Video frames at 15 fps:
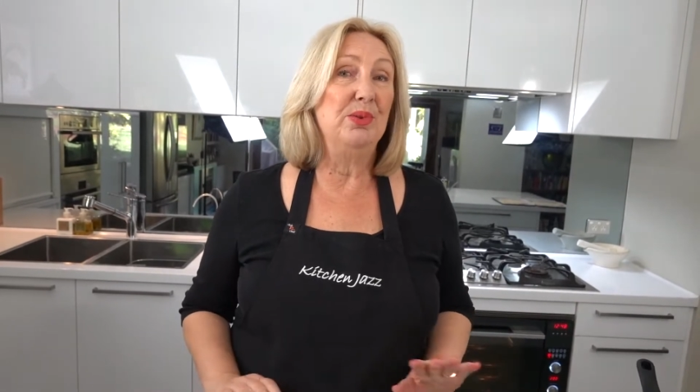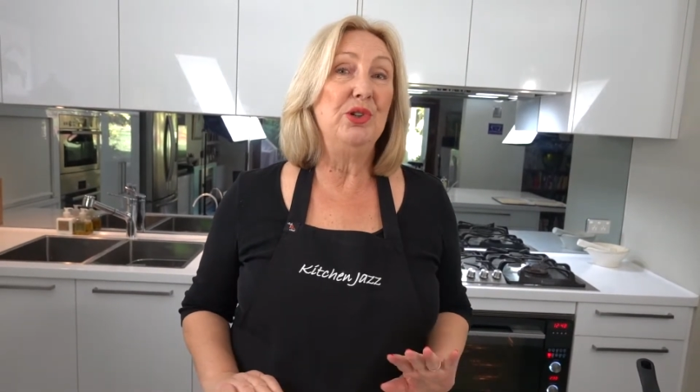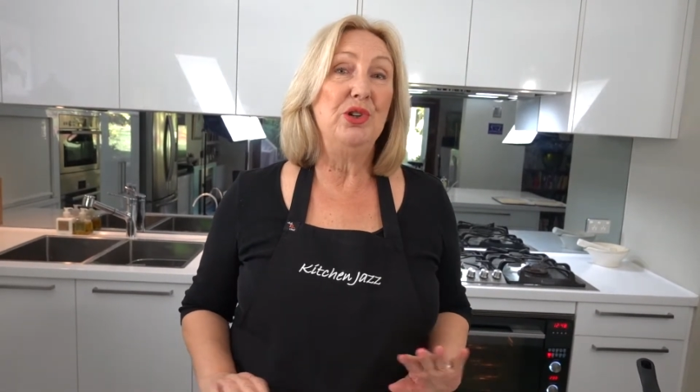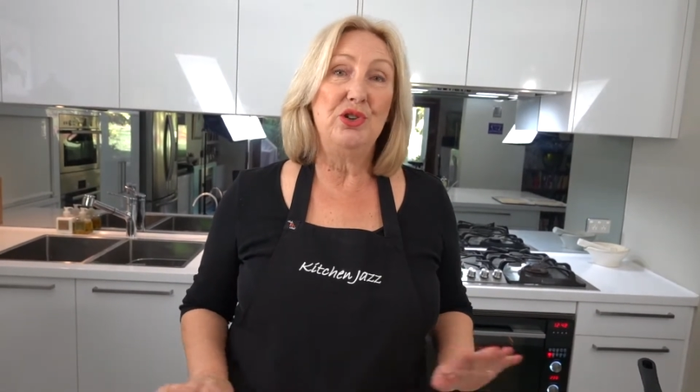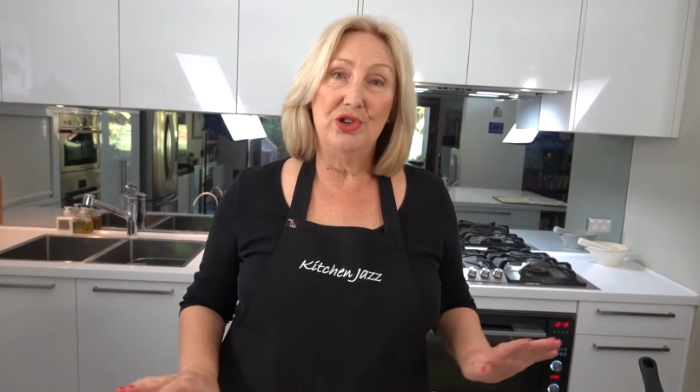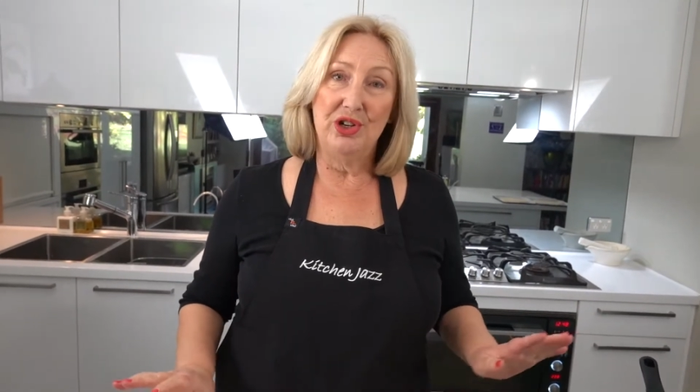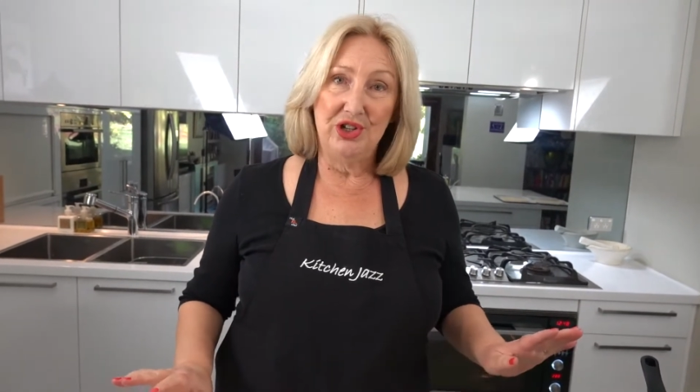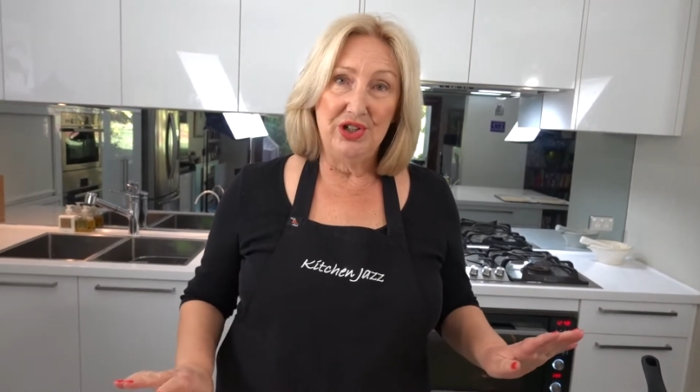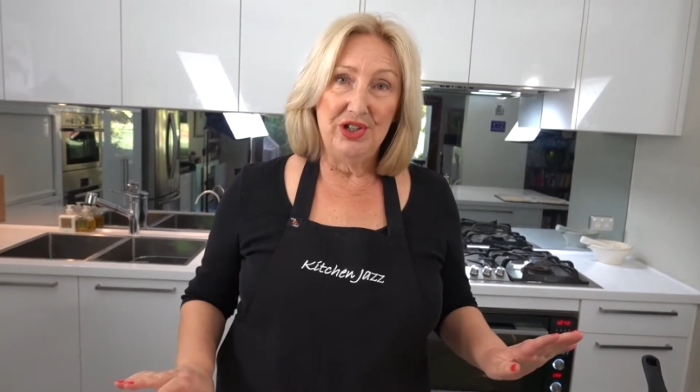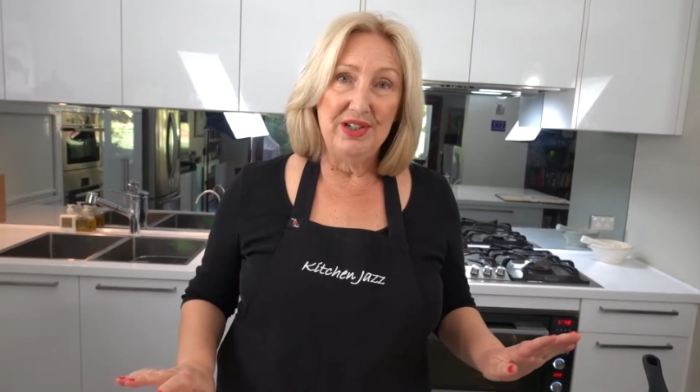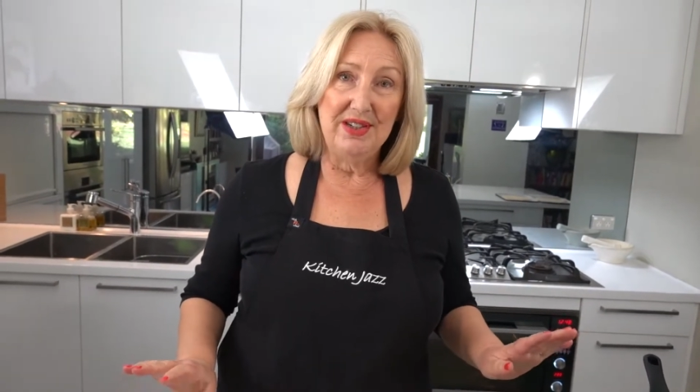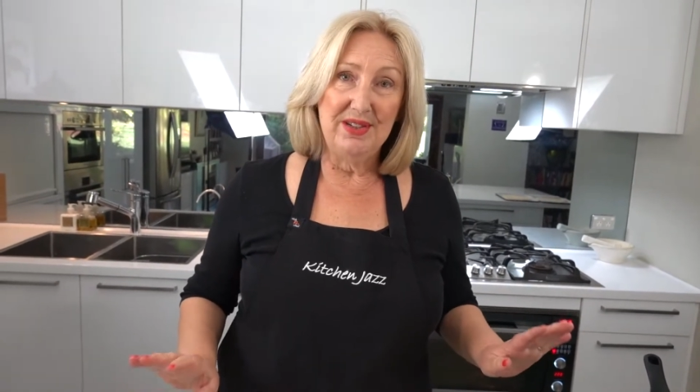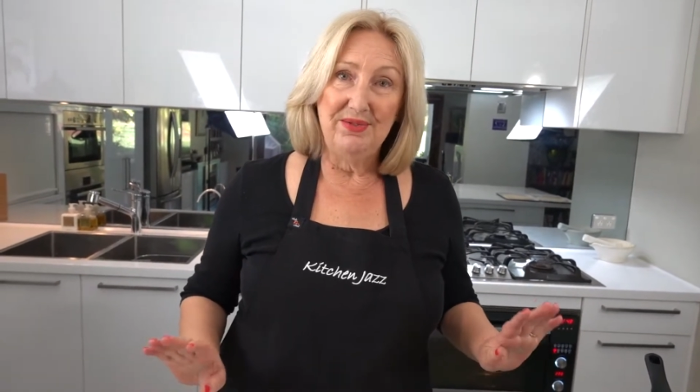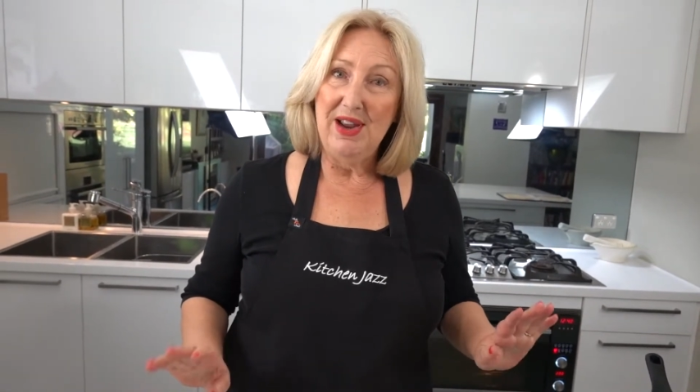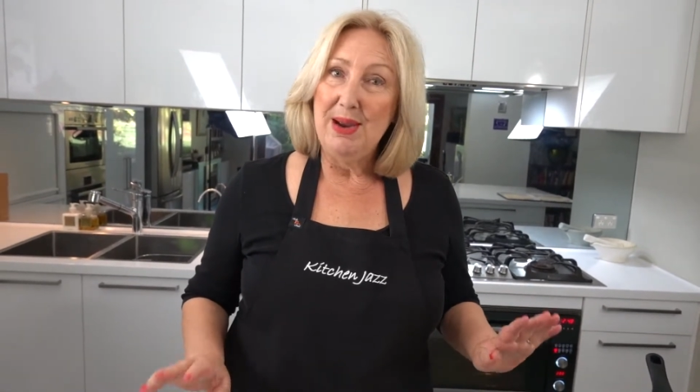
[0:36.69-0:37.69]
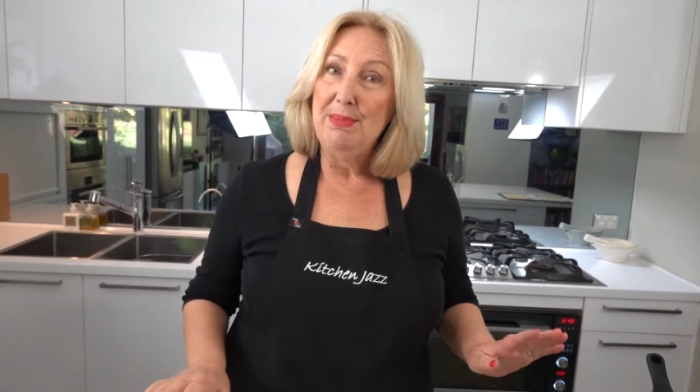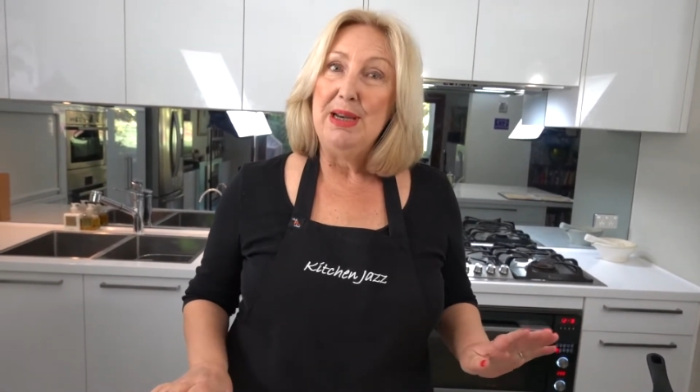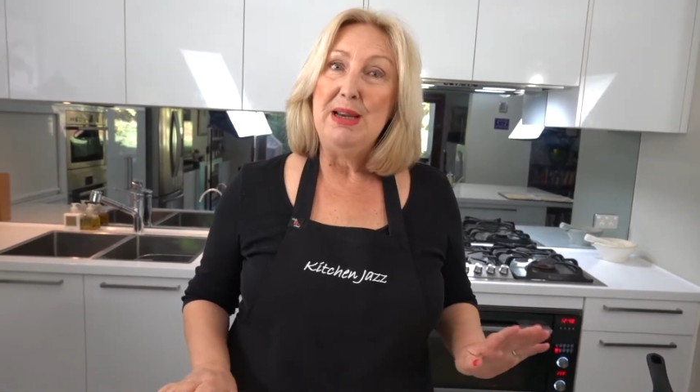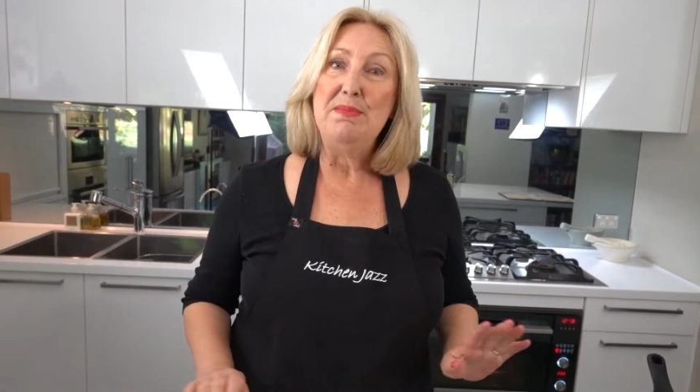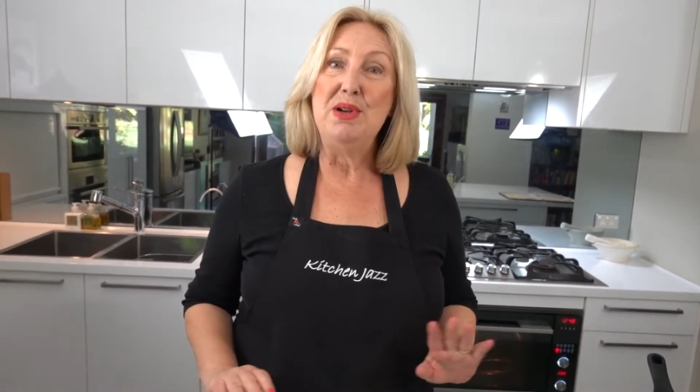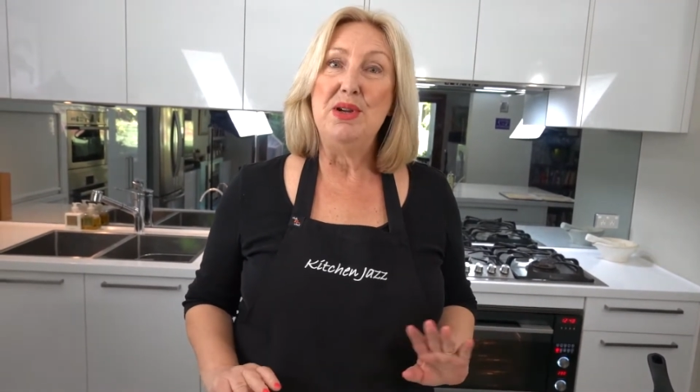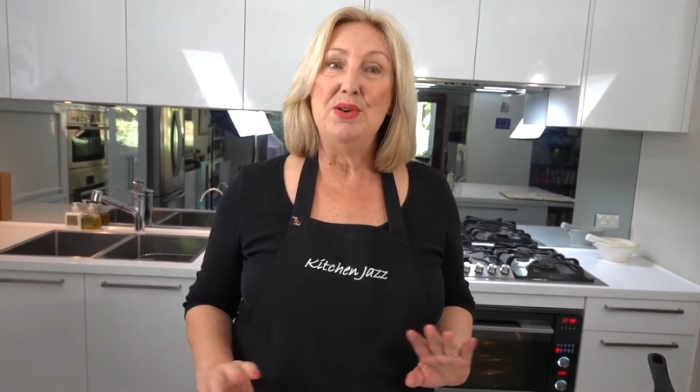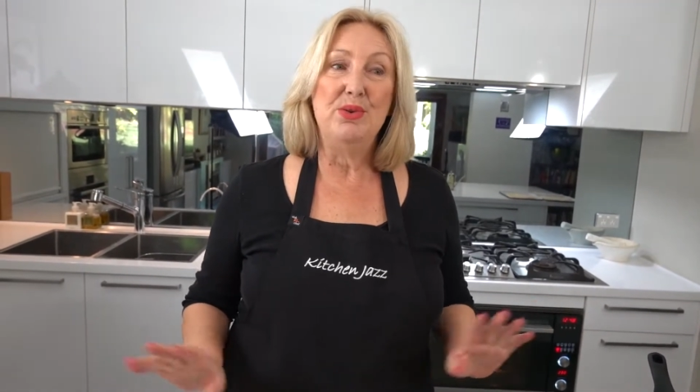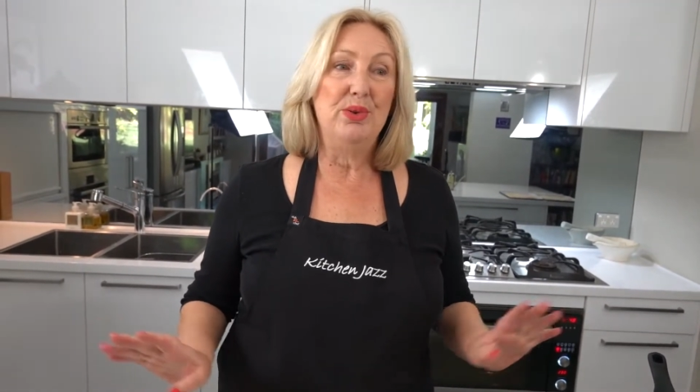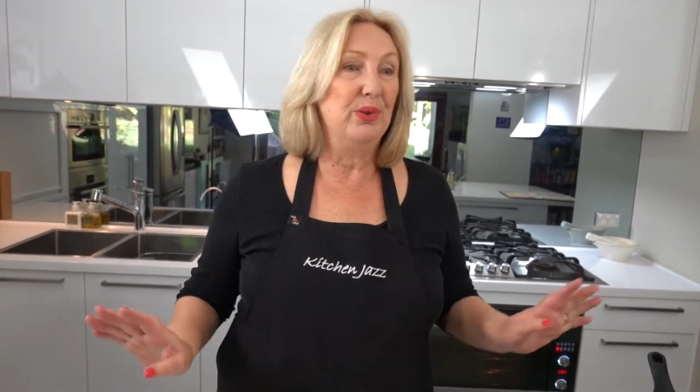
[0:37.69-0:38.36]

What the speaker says: nutritious, family meal